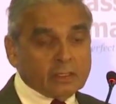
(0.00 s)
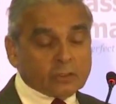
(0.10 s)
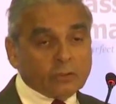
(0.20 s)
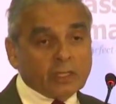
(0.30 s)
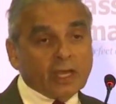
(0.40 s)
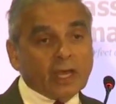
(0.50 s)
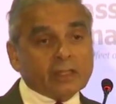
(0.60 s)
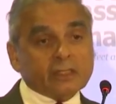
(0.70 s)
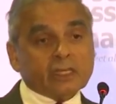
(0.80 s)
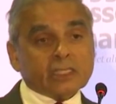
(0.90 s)
So they
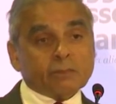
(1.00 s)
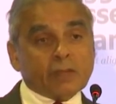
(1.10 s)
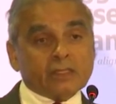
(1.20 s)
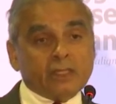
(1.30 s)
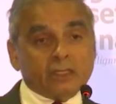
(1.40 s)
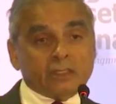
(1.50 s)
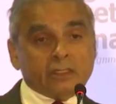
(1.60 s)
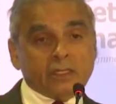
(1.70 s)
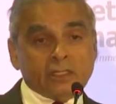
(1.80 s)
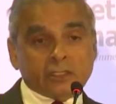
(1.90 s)
had this expectation, hey,